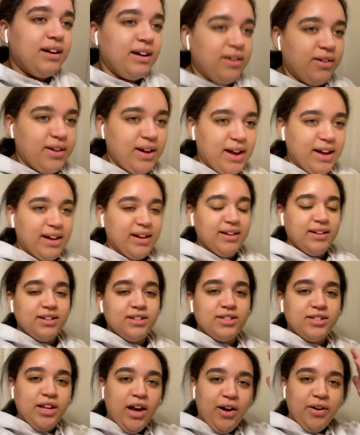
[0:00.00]
Okay,
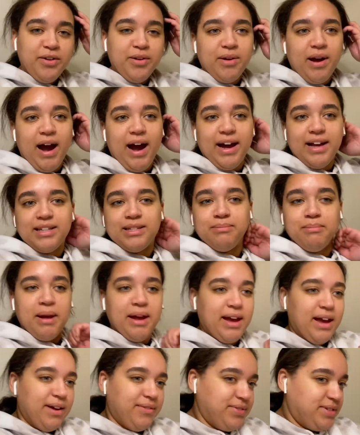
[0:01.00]
so you guys may
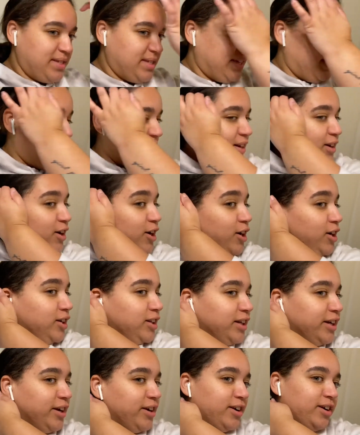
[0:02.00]
have seen
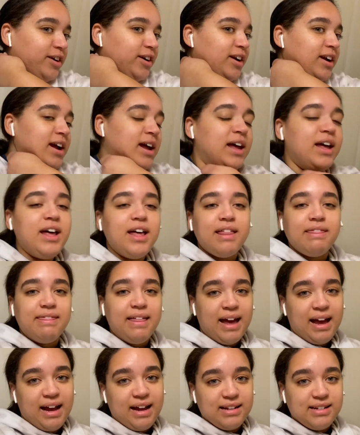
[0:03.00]
earlier
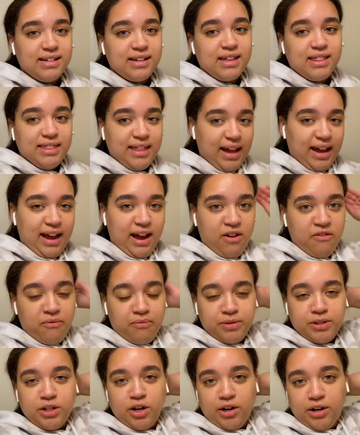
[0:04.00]
that they have
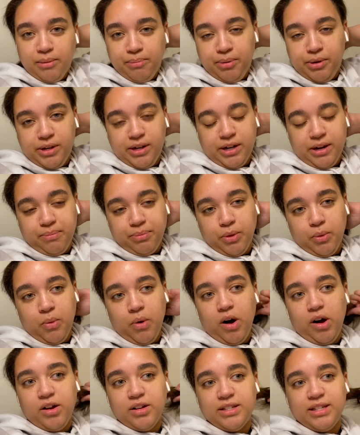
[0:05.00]
started putting up the
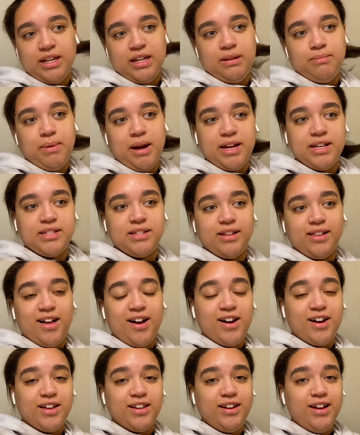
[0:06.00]
walls in my
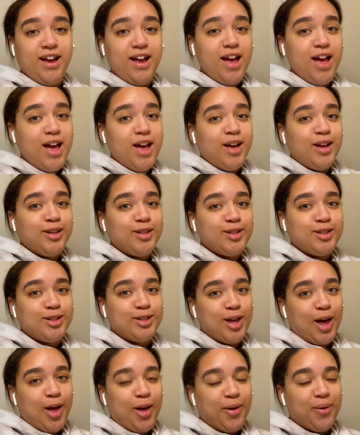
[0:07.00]
salon.
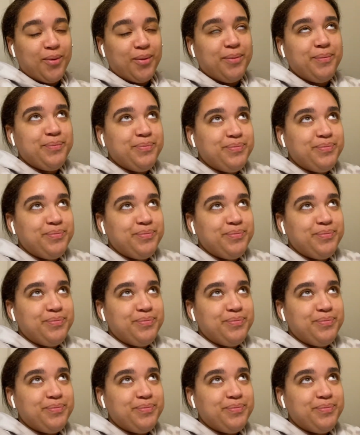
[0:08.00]
So